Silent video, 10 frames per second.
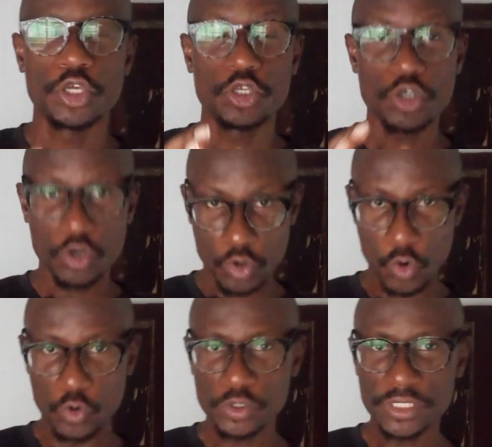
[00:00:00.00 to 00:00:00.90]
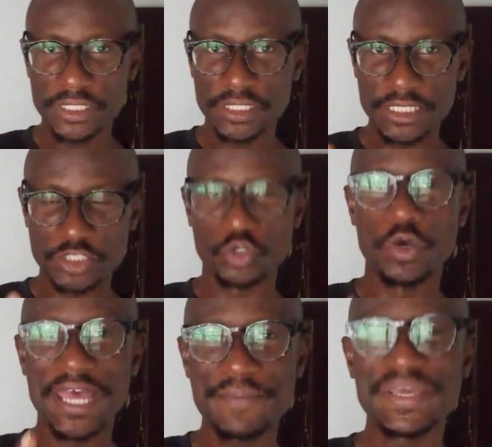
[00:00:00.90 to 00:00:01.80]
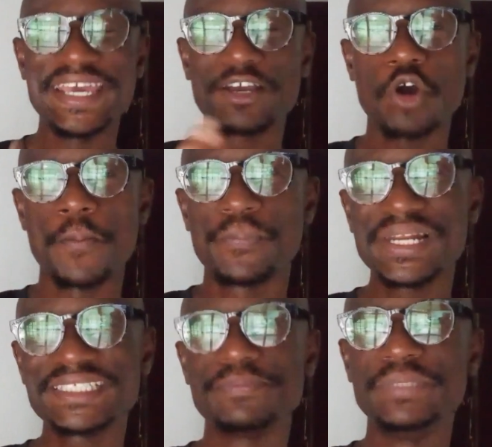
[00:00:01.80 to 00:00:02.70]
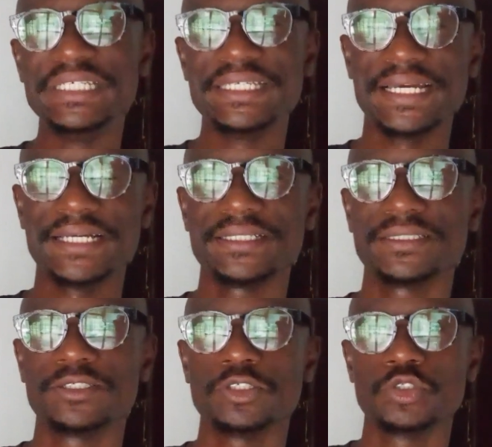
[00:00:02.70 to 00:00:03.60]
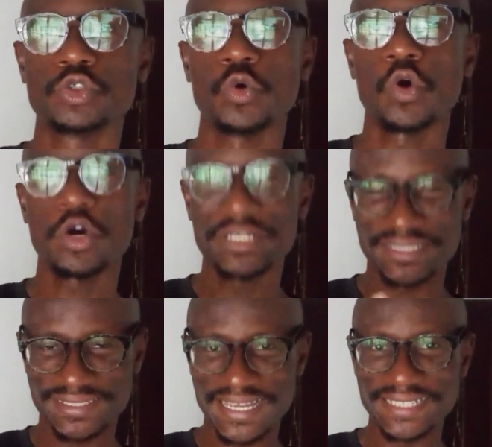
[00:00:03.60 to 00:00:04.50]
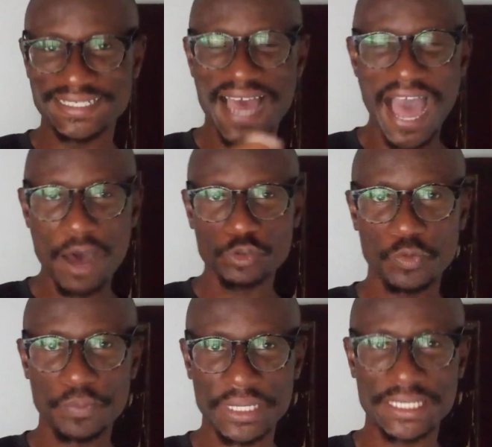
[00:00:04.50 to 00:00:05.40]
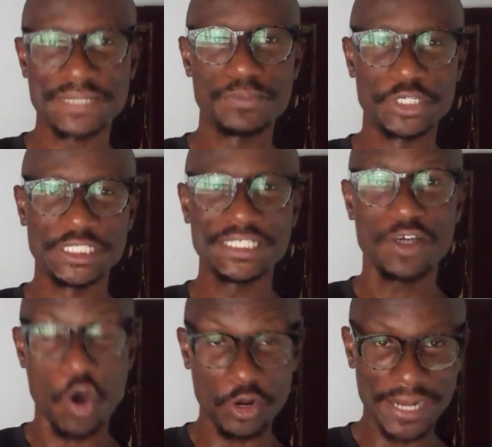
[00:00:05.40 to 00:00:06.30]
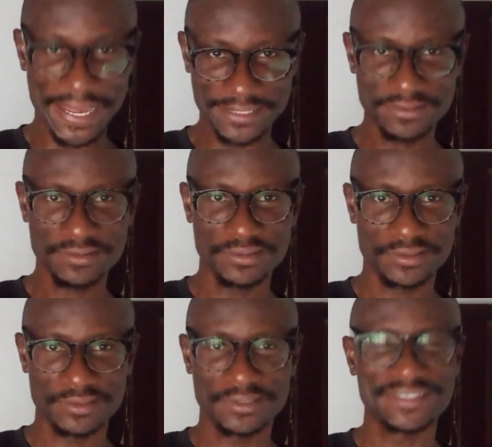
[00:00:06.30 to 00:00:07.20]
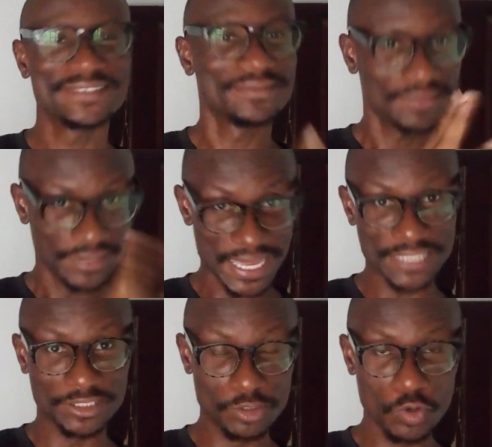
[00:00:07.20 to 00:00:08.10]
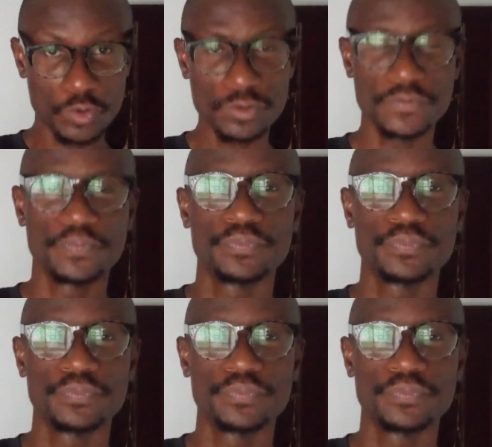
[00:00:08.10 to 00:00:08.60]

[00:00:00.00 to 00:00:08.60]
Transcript: Your goal is to help a complete beginner to understand how make money online. That's the goal.